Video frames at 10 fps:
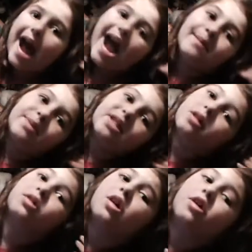And
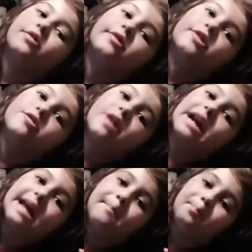business cards, you
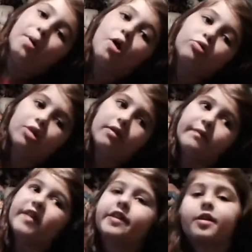can get bulk on
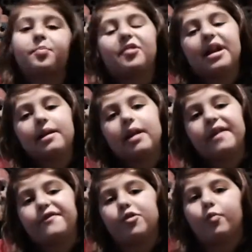Vistaprint
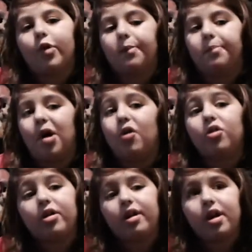if you want
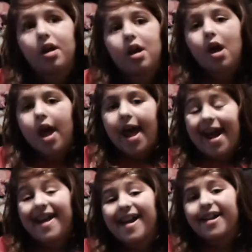bulk.
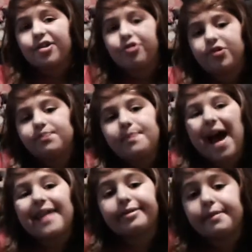And
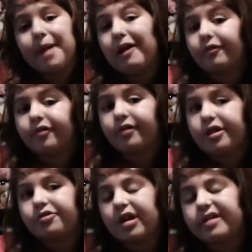pass them out so
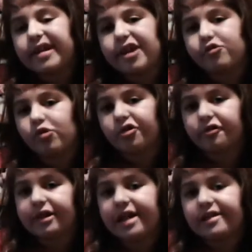then you can take
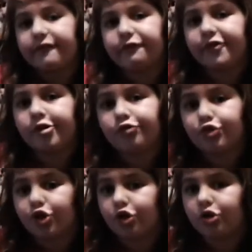orders in the
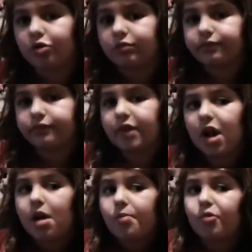future.
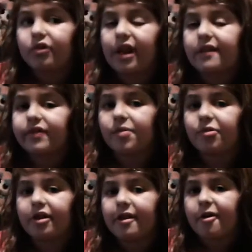More than if
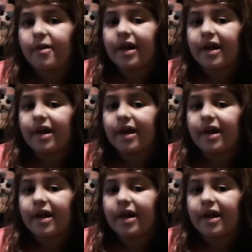someone's there